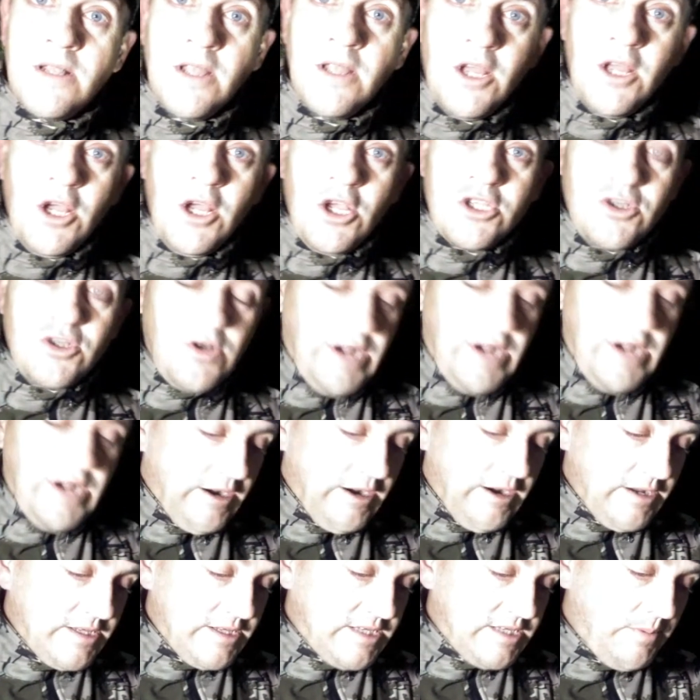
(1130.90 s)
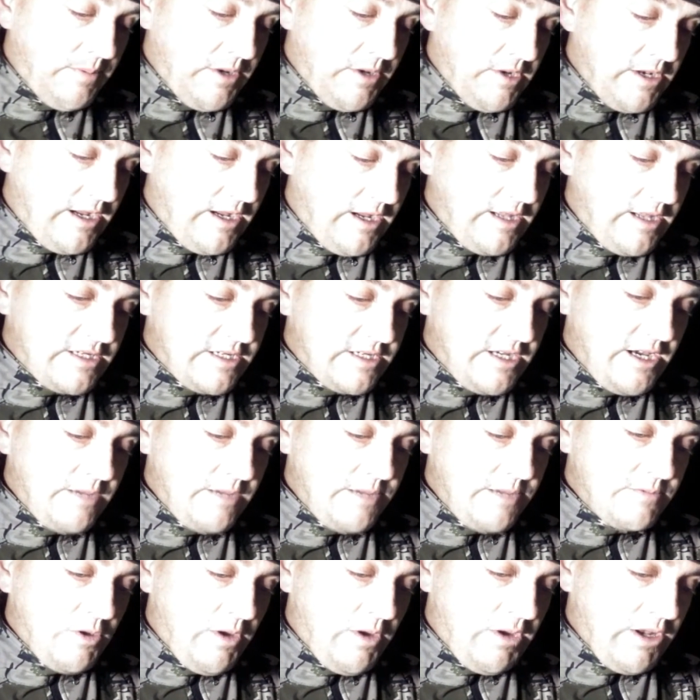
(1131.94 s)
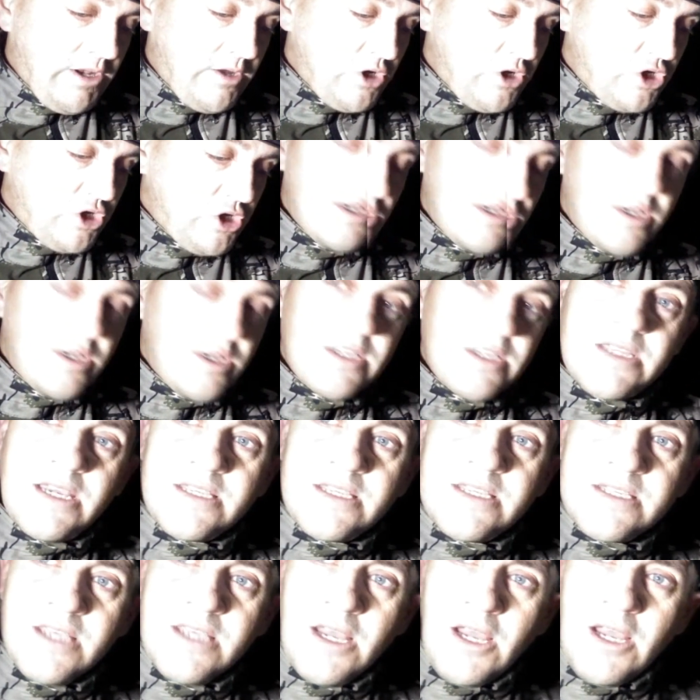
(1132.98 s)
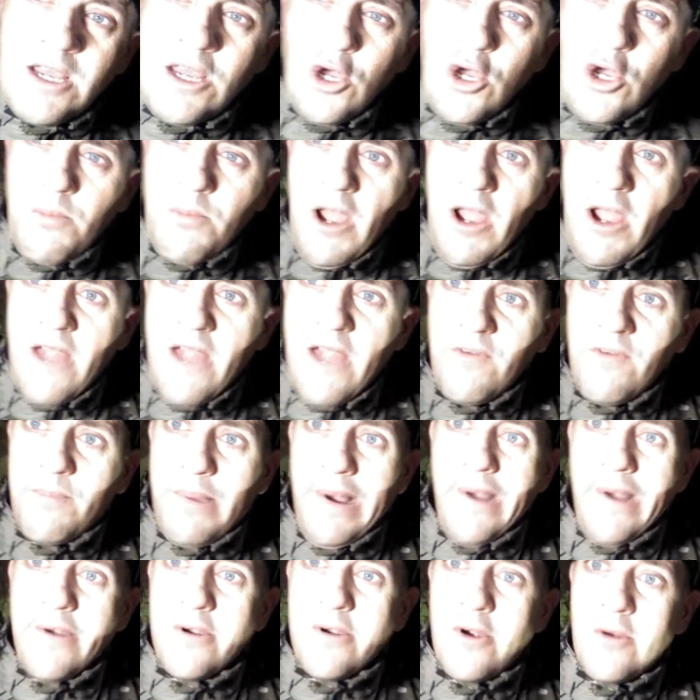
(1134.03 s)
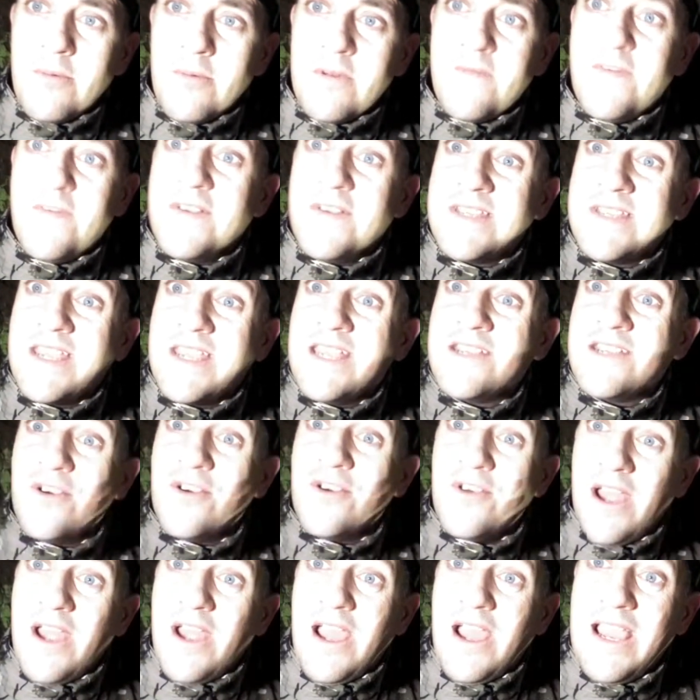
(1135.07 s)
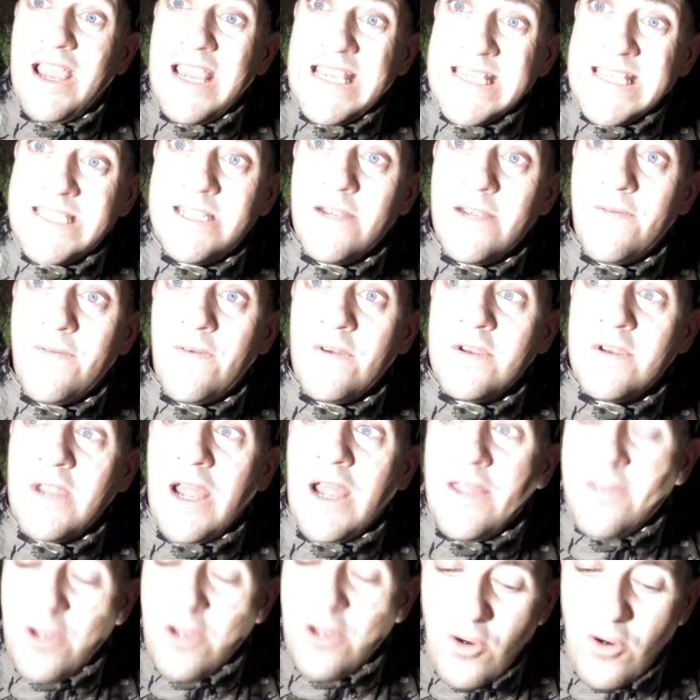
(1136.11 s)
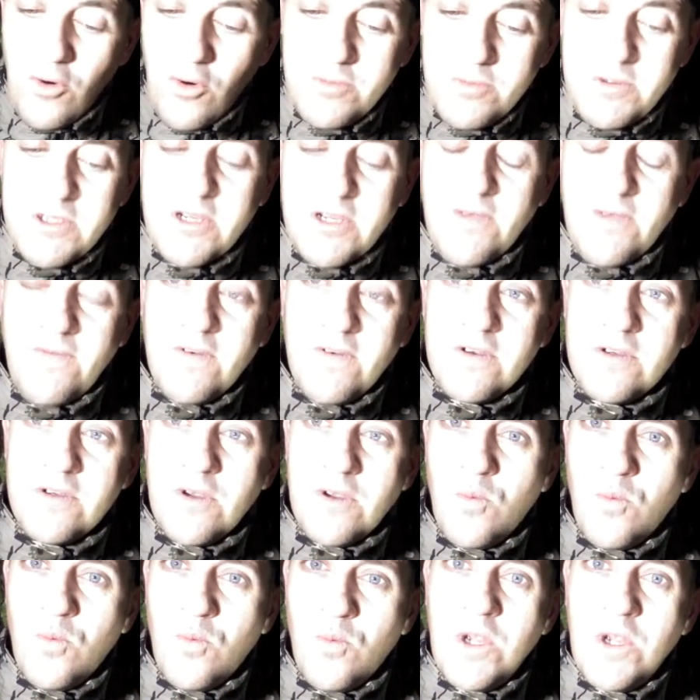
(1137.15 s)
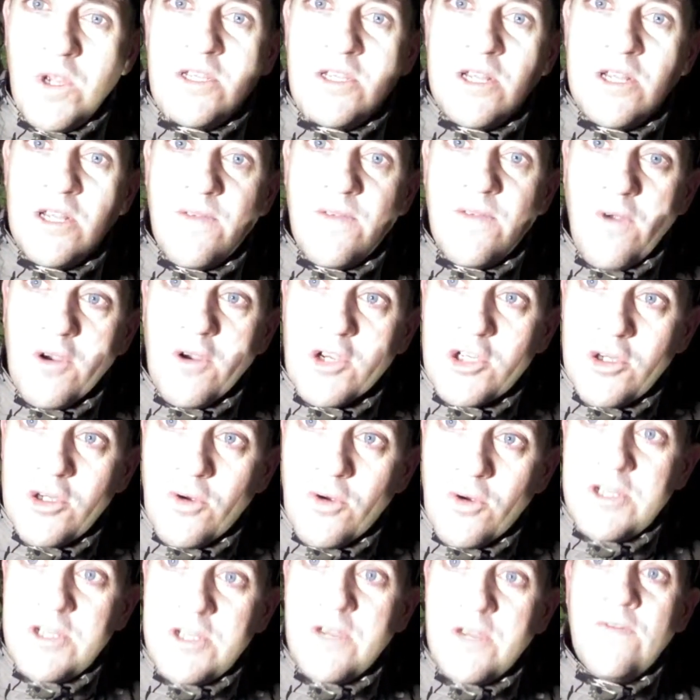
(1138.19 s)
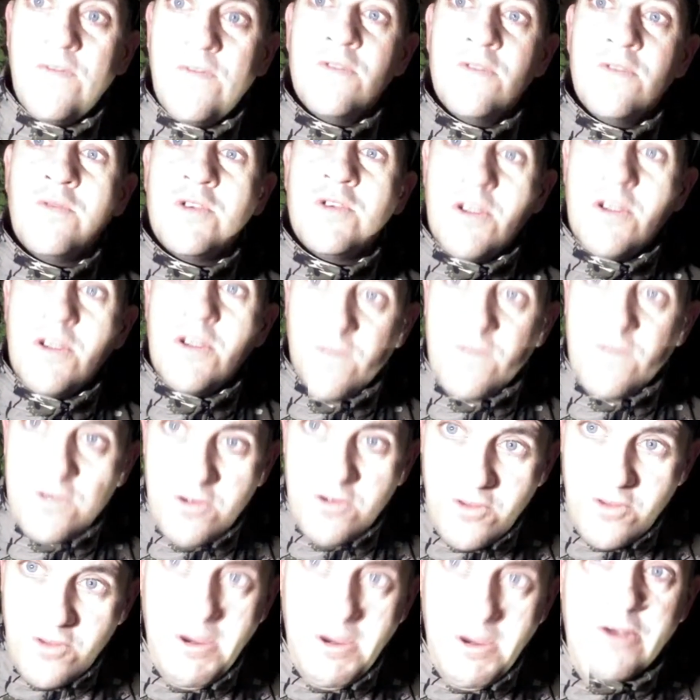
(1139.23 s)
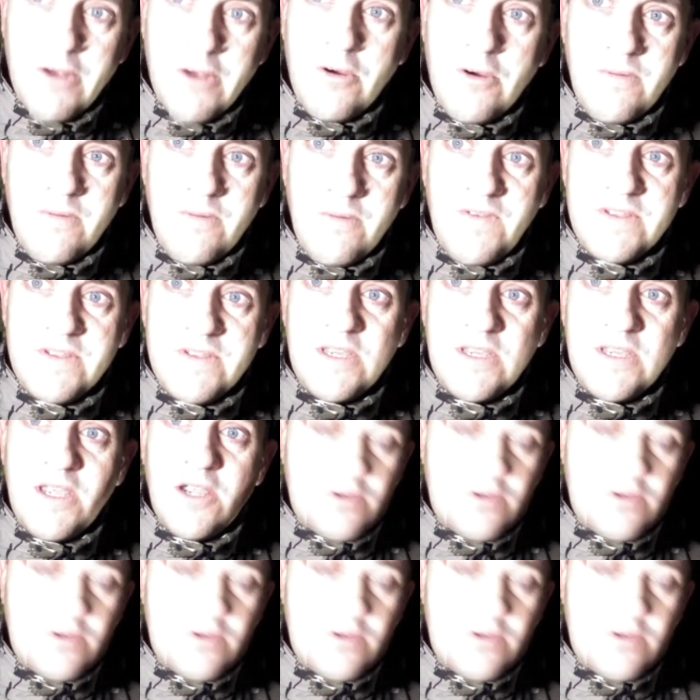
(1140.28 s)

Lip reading: So Caroline's keeping an eye on the time. So what I'm going to show you is every paranormal investigator is different, and they're going to be different. We deliver our story different. We're different to other paranormal investigators.